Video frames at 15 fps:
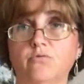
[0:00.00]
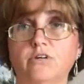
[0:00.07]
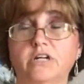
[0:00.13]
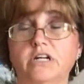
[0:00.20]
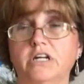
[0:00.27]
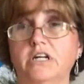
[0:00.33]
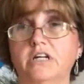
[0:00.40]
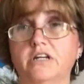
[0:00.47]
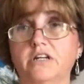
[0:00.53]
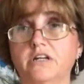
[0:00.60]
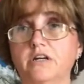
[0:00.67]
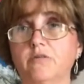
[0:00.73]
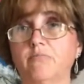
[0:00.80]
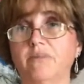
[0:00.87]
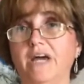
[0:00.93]
one kid to
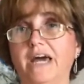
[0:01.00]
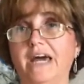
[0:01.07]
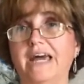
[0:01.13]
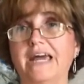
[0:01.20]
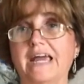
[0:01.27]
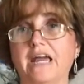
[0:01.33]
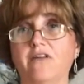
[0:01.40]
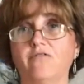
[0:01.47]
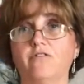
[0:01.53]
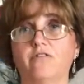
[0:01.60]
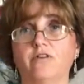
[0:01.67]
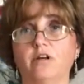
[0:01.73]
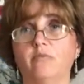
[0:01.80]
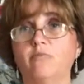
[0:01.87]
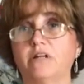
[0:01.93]
come back and
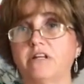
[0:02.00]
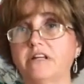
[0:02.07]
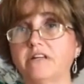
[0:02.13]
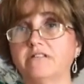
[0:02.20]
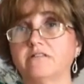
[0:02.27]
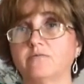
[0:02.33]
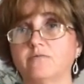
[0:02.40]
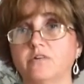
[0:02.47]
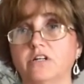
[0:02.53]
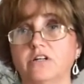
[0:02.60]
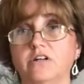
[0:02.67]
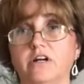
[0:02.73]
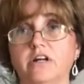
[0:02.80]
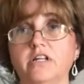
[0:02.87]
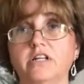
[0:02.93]
for any police and
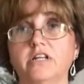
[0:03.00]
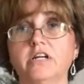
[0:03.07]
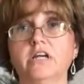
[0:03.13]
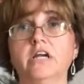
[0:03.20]
whatnot.